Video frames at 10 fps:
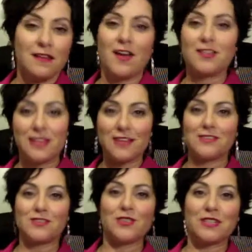I'll tell you
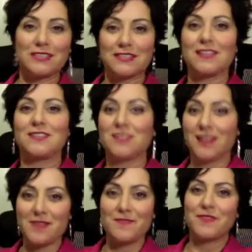stories another
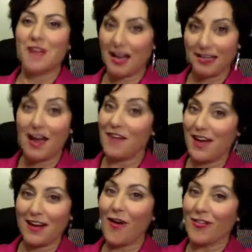time. I've
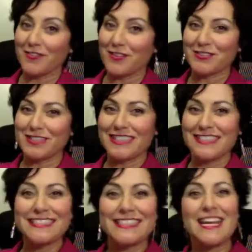had all of those
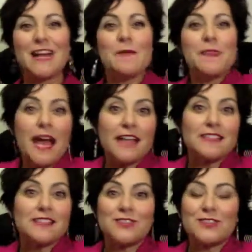things. And
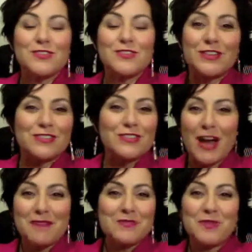still do. There are
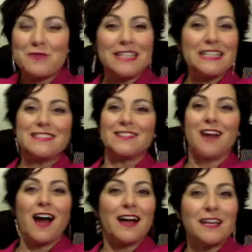times where my knees are
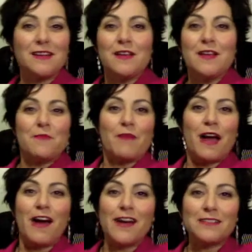knocking, my
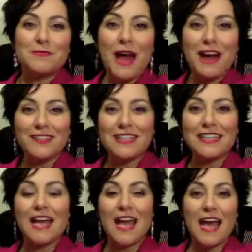heart's
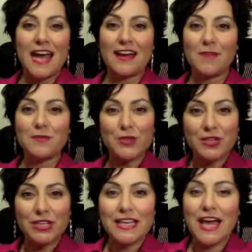pounding, and I'm
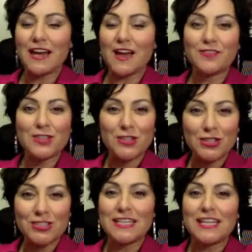learning, and I've
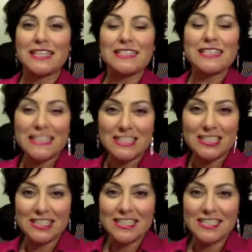learned, and I
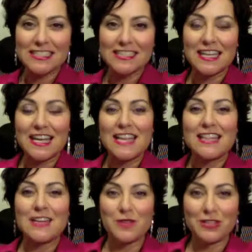teach this,
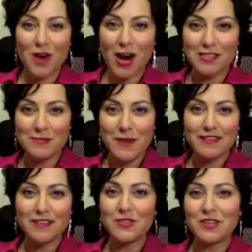that when your heart's
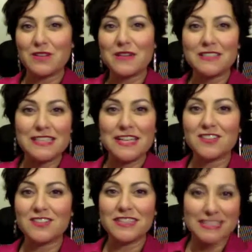pounding, when you're about to take a
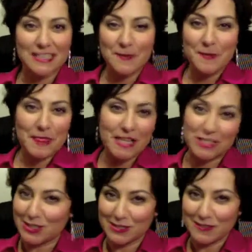risk, it
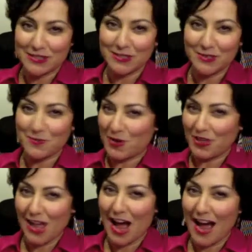just means you're more
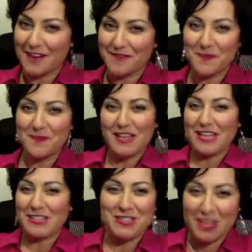alive.
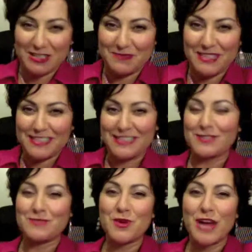It just means
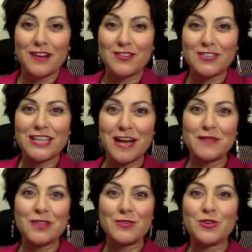there's more energy
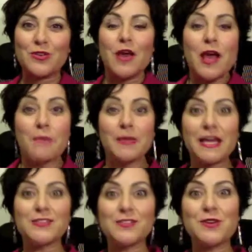coming through you
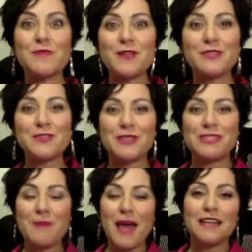because you're about to
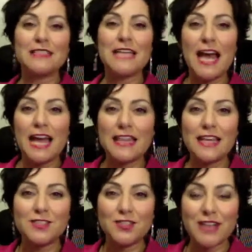expand, and
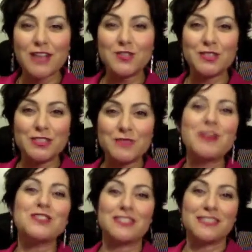that's your natural
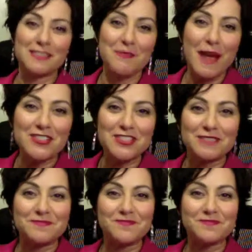expression, is
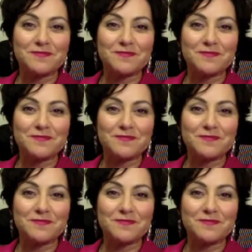expansion.